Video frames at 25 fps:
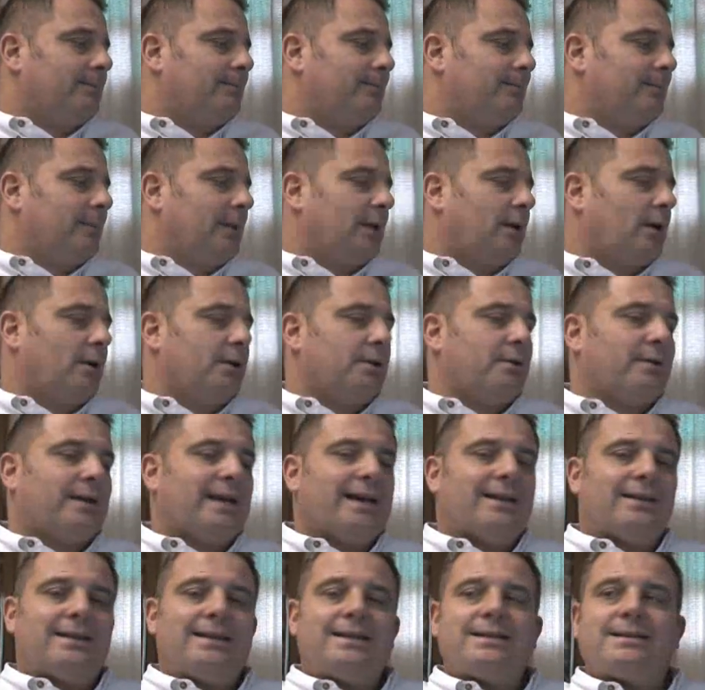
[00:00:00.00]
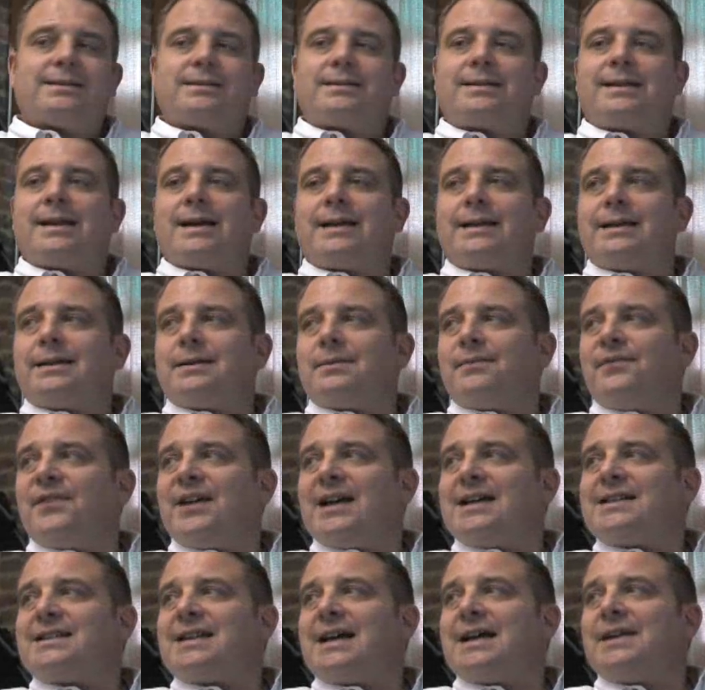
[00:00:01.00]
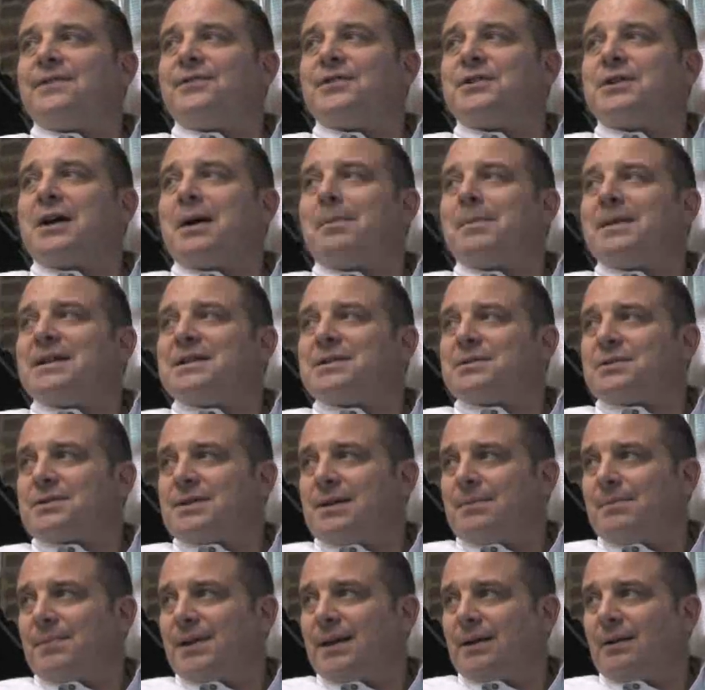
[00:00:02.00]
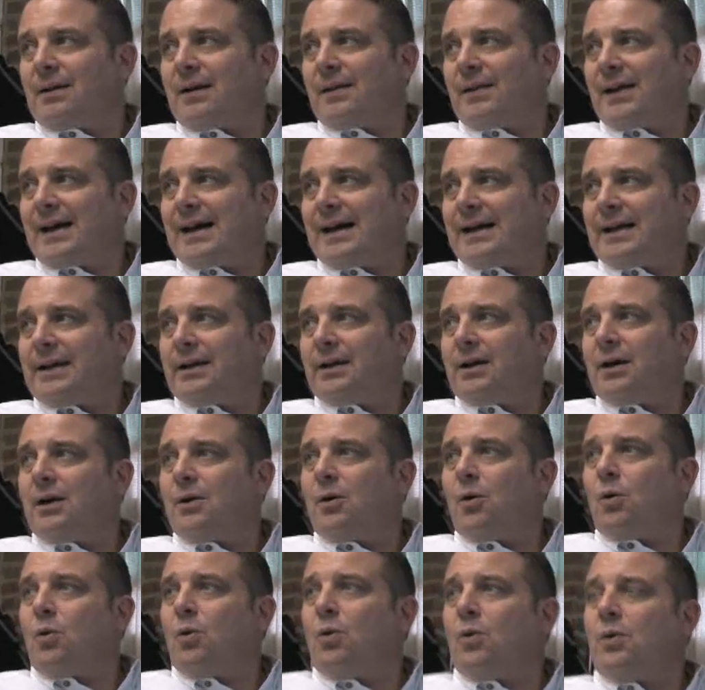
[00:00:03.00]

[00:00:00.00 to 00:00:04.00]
you get these getting VSA for dummies or something like that, or